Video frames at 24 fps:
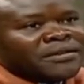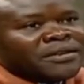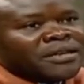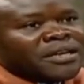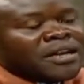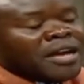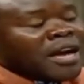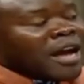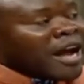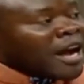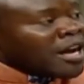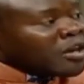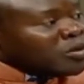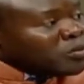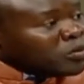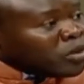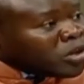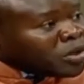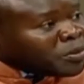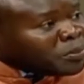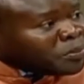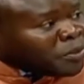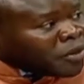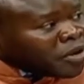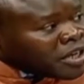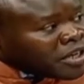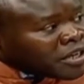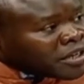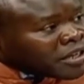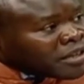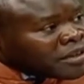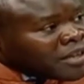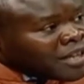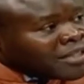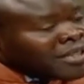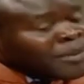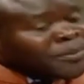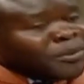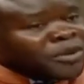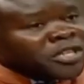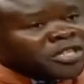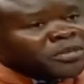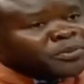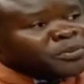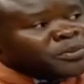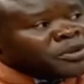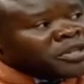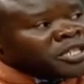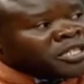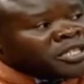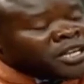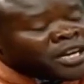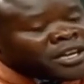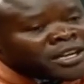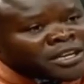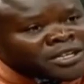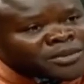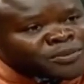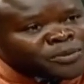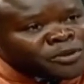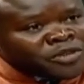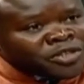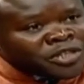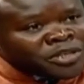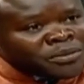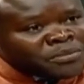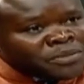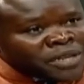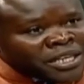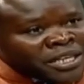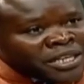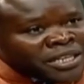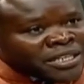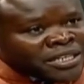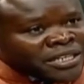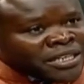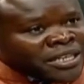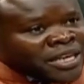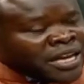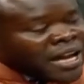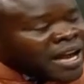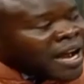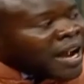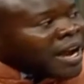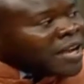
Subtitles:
At what point does the police take responsibility? At